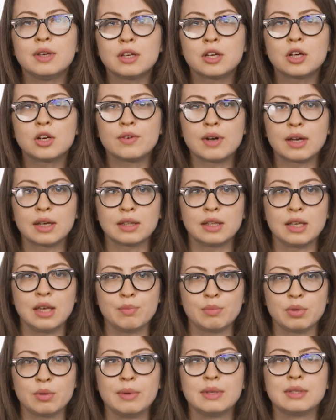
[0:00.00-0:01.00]
incorrectly
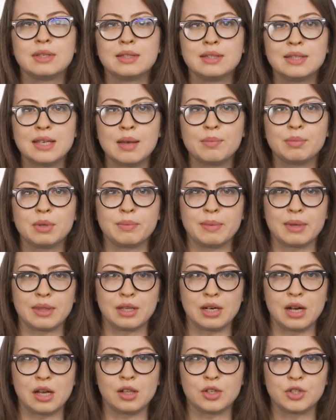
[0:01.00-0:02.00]
implemented sampling
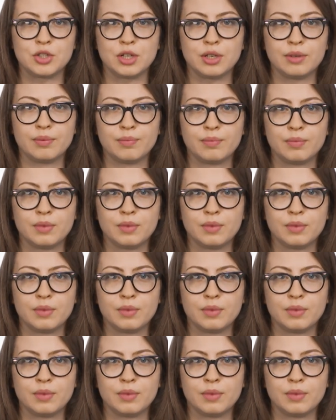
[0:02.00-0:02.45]
methodology,